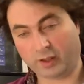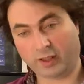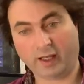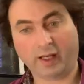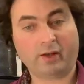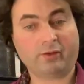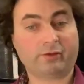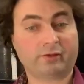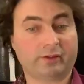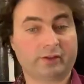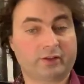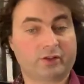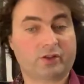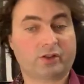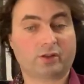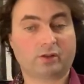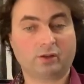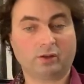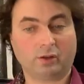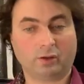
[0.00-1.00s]

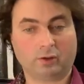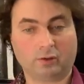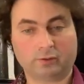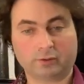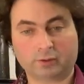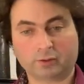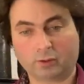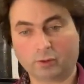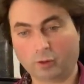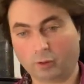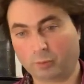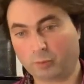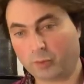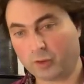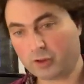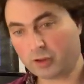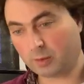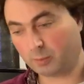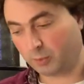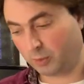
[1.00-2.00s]
average over all
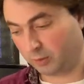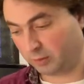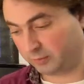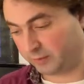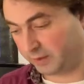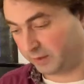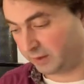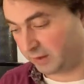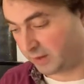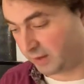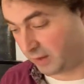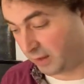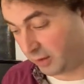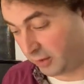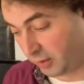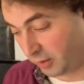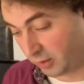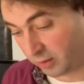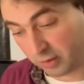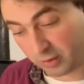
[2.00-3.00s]
possible
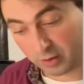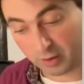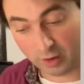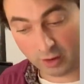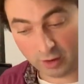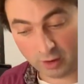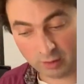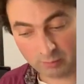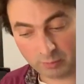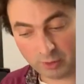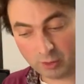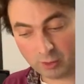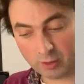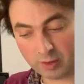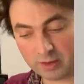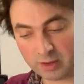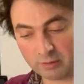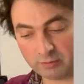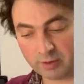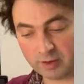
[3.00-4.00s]
realizations,
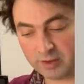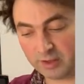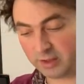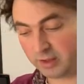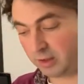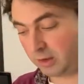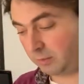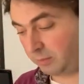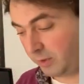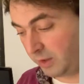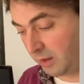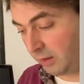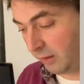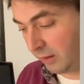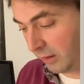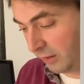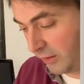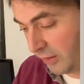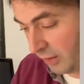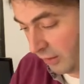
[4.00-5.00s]
because if our system is
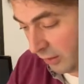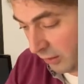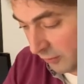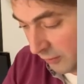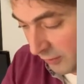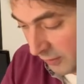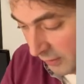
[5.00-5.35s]
large enough,